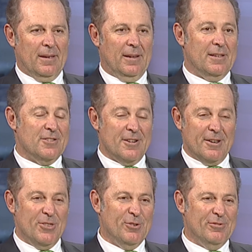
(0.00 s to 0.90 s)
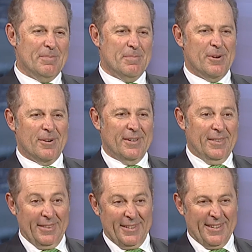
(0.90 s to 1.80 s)
last year in November
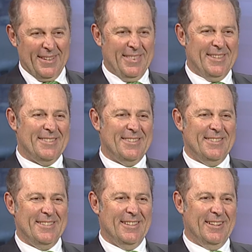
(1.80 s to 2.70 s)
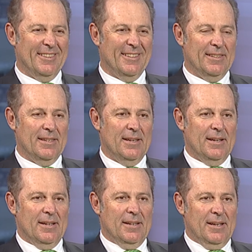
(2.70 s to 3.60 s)
in this city, in London.
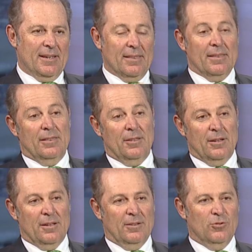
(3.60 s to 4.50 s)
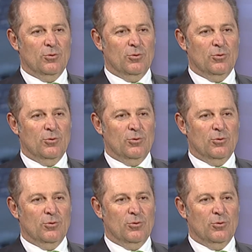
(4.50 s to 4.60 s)
And the